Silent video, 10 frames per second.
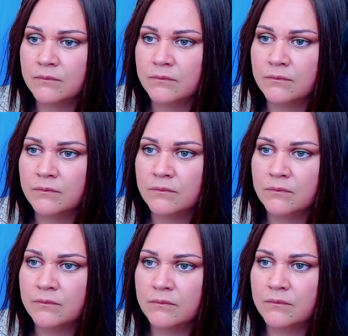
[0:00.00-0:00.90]

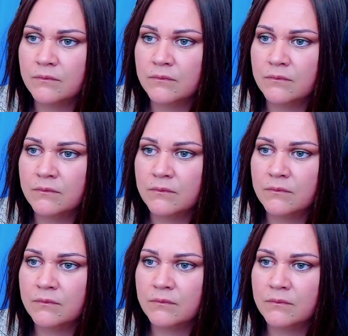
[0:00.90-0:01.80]

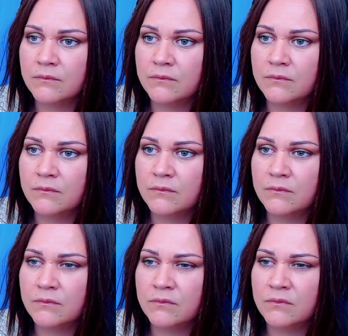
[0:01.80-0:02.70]

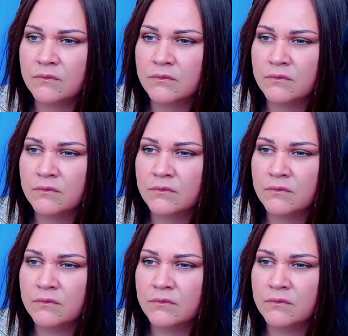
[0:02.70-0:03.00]
(silence)